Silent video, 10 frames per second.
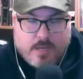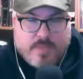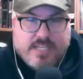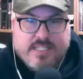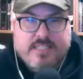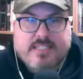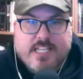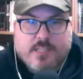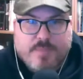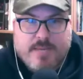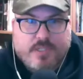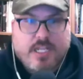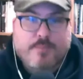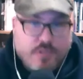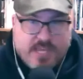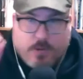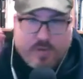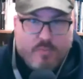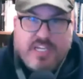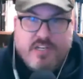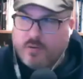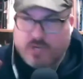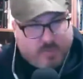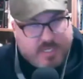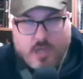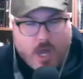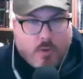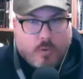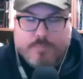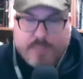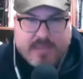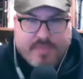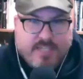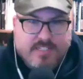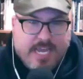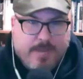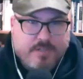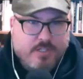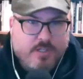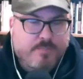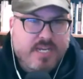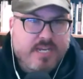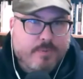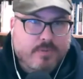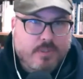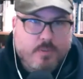because it sets people up so that because we know bad things happen to good people.